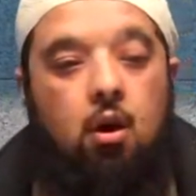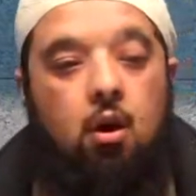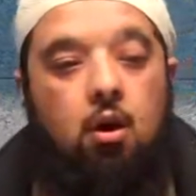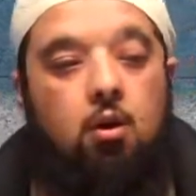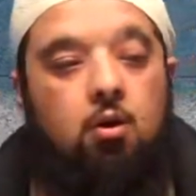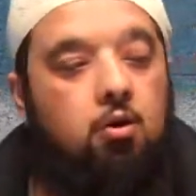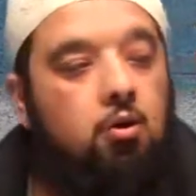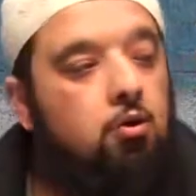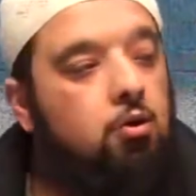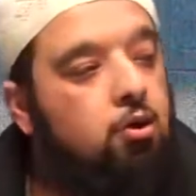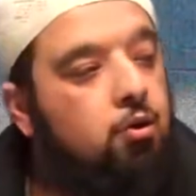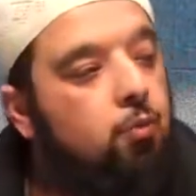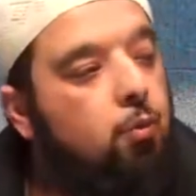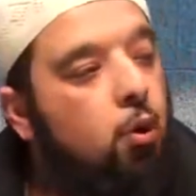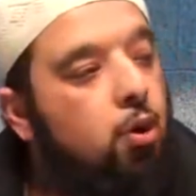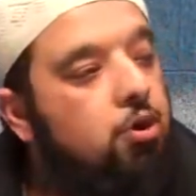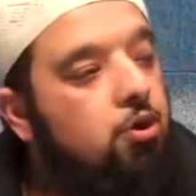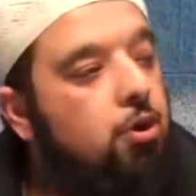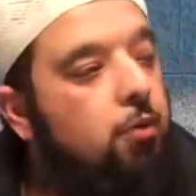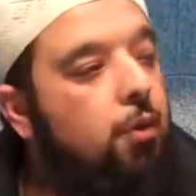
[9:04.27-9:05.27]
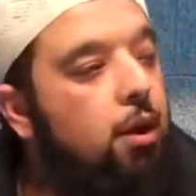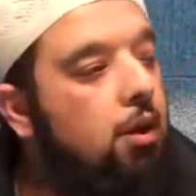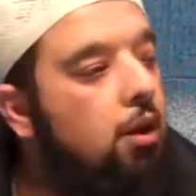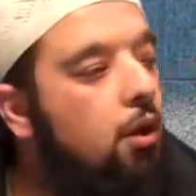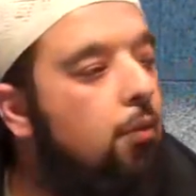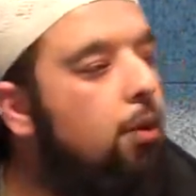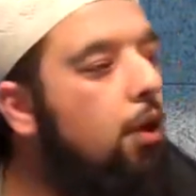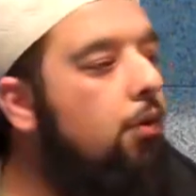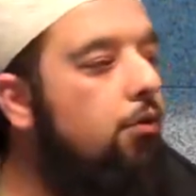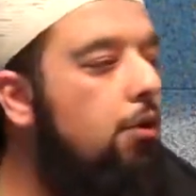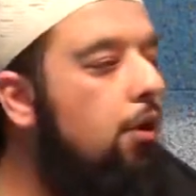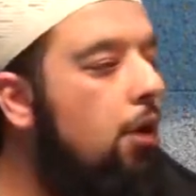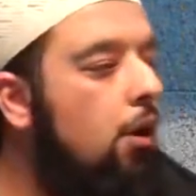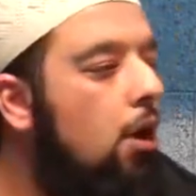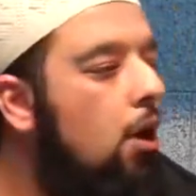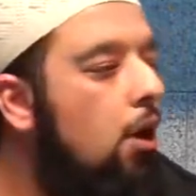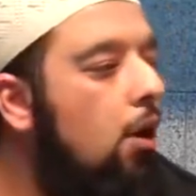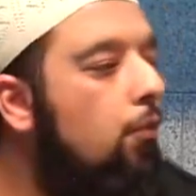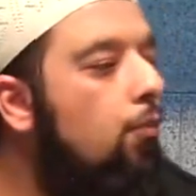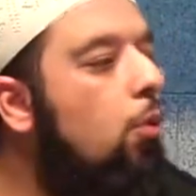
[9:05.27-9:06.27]
uh, point should be clear because
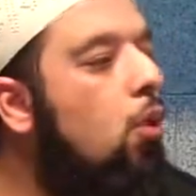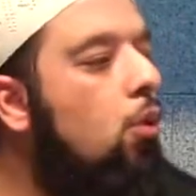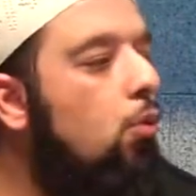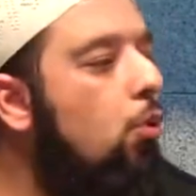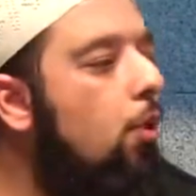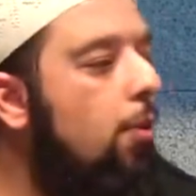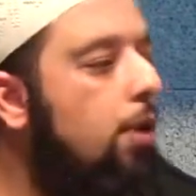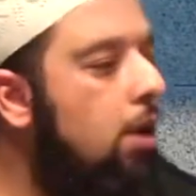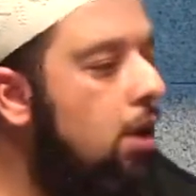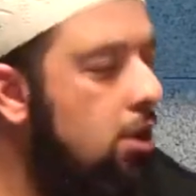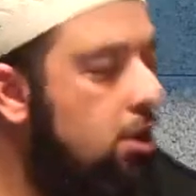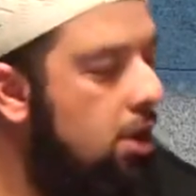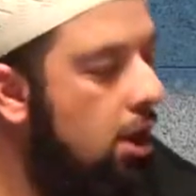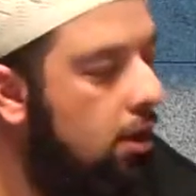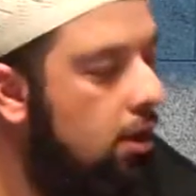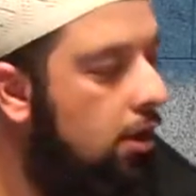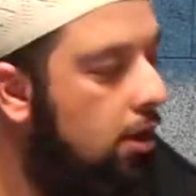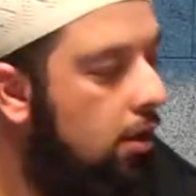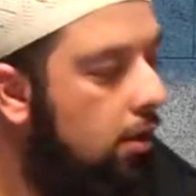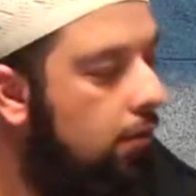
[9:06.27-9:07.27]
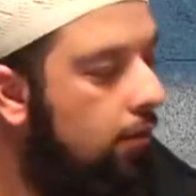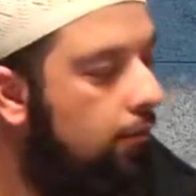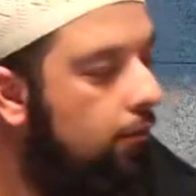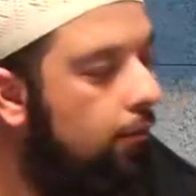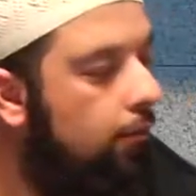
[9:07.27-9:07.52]
there are more women in Jannah